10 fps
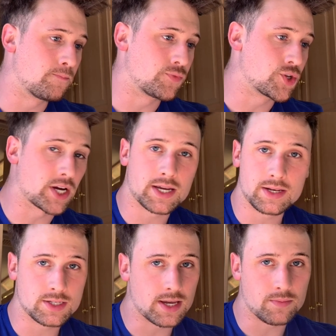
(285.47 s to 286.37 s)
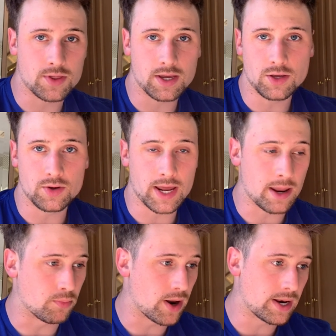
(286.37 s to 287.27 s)
Chicken, same thing. You can
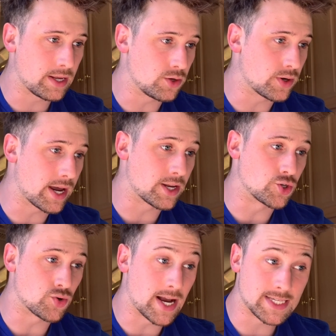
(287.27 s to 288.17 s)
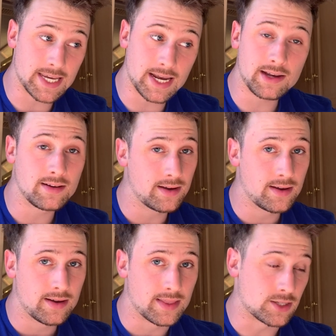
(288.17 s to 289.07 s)
add breading. You can add dressing.
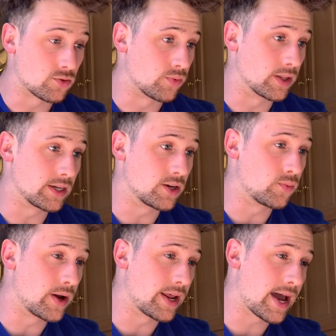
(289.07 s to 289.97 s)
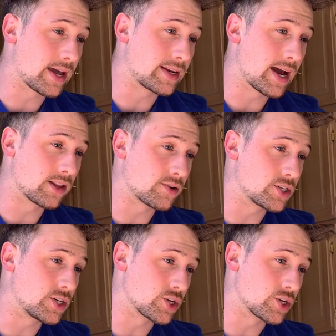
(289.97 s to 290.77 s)
That's a really good way to add calories to your